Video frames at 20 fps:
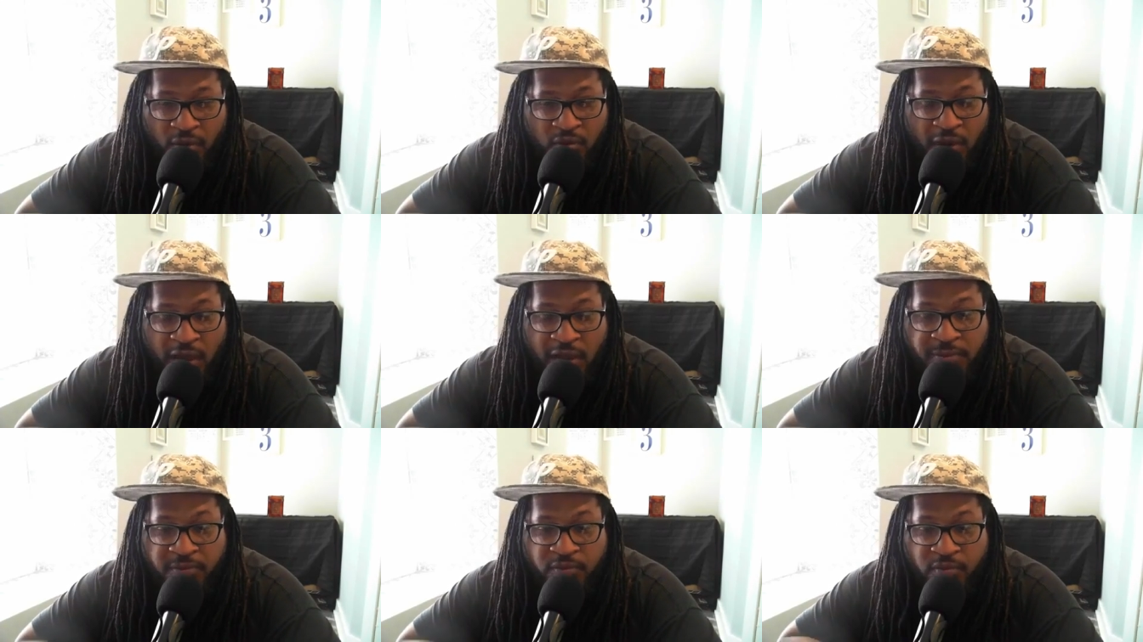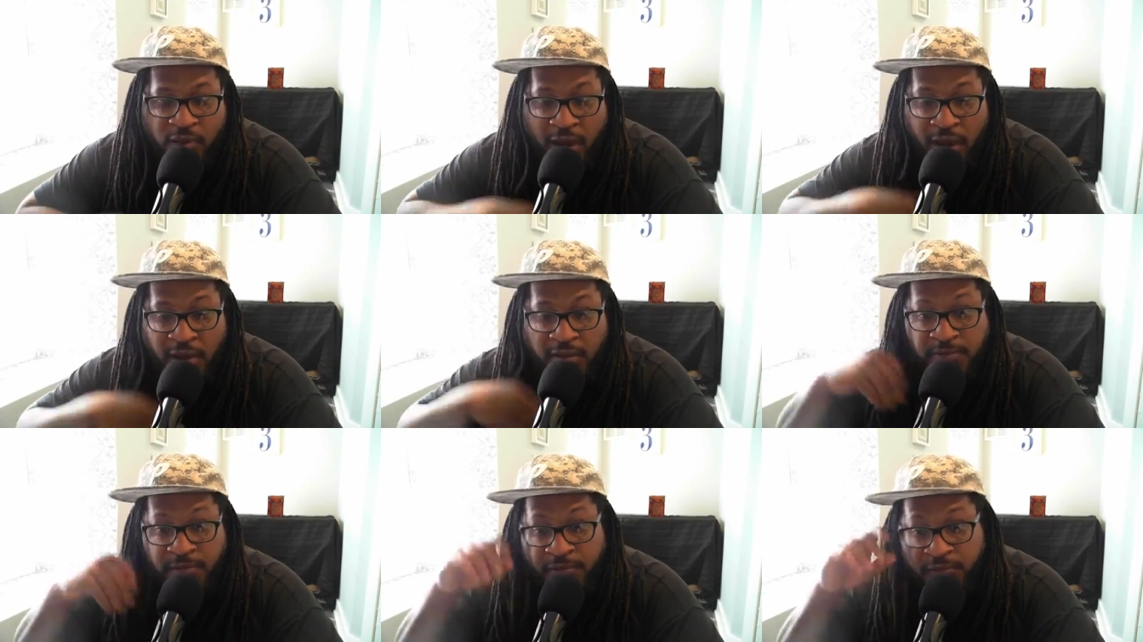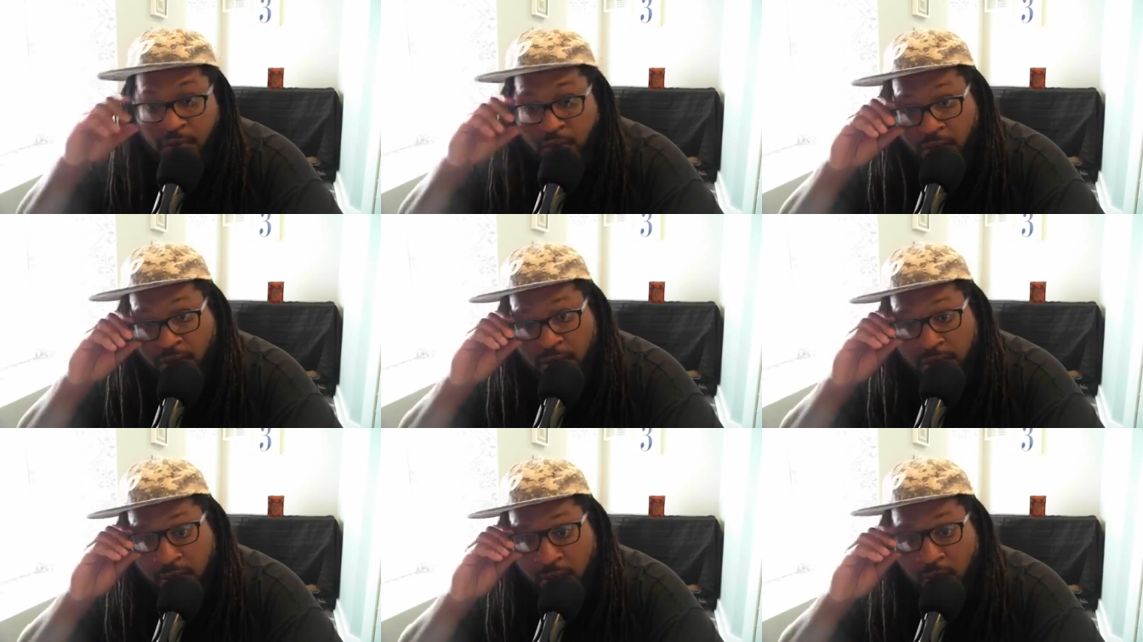write rhymes
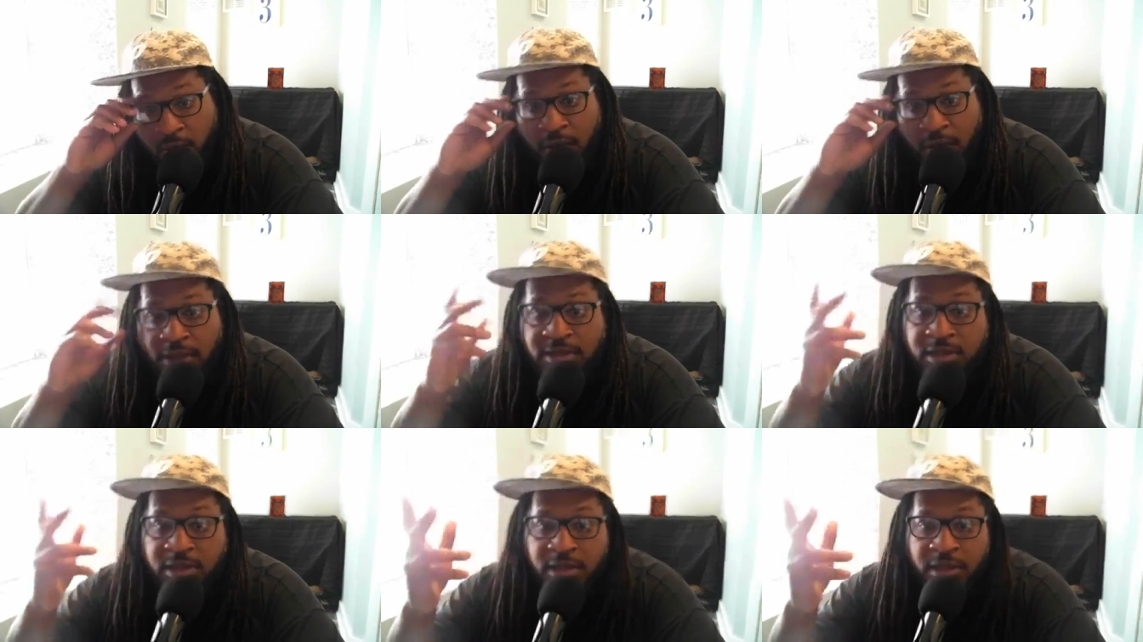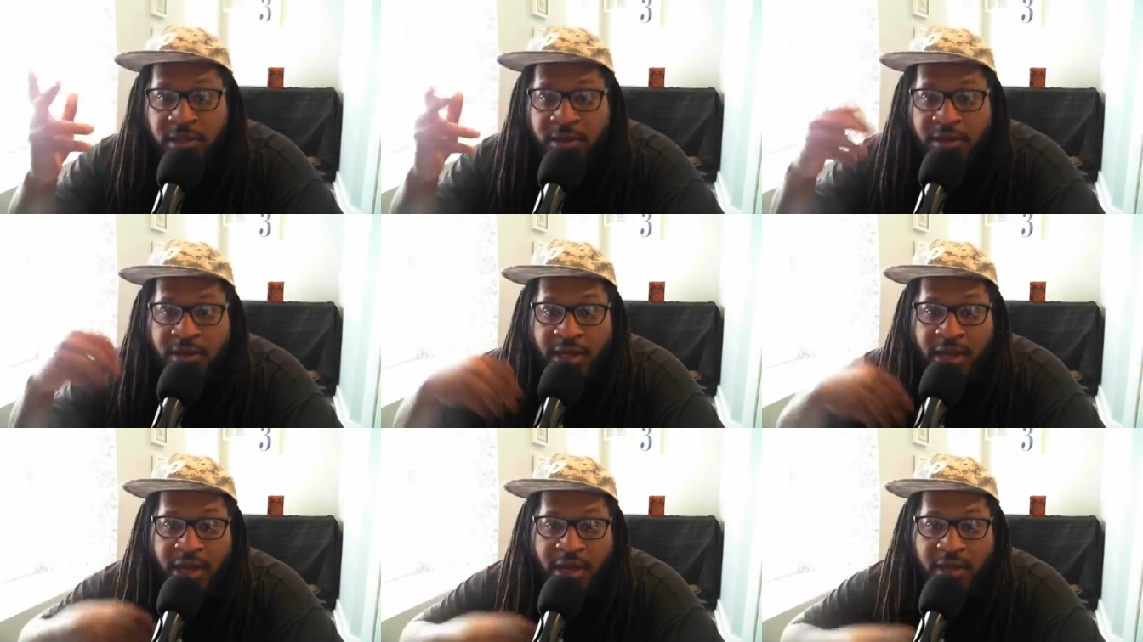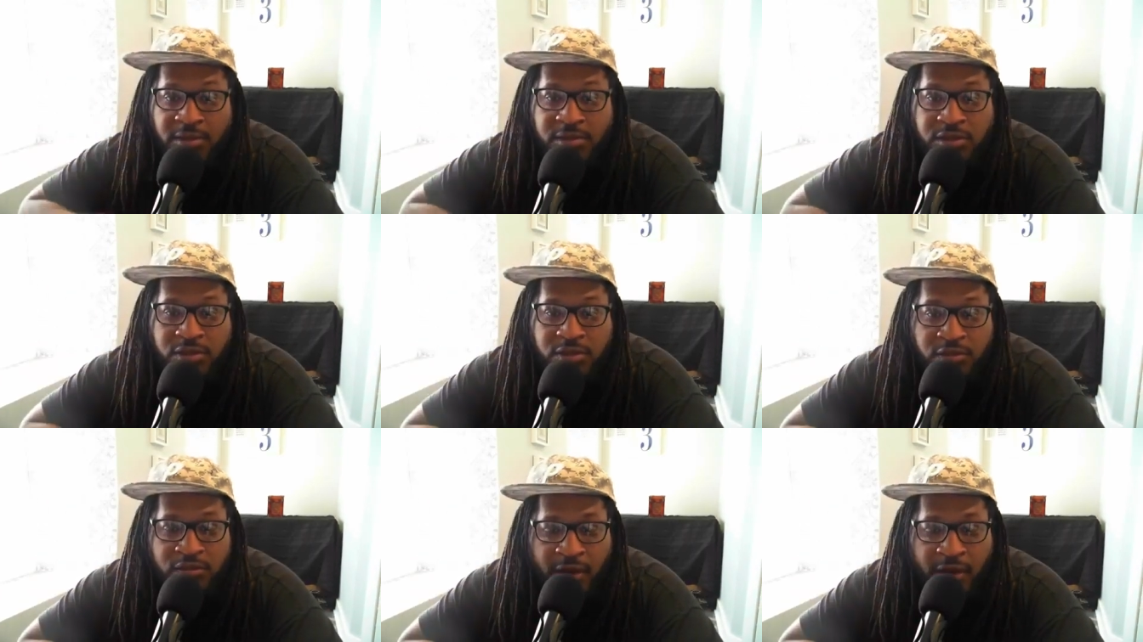before and you want to learn how
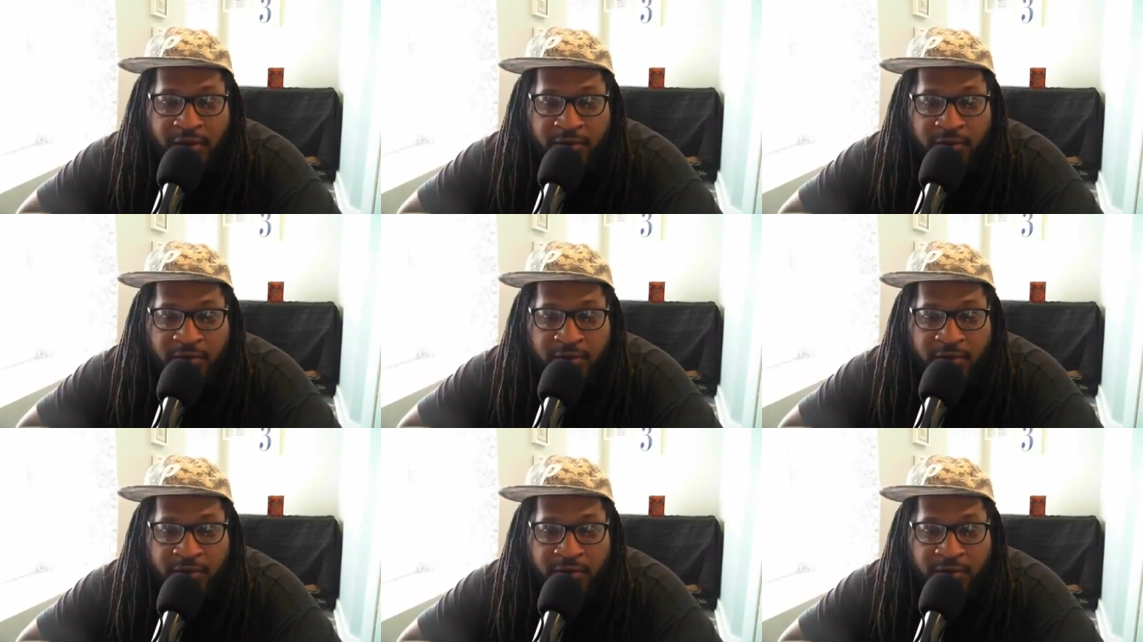to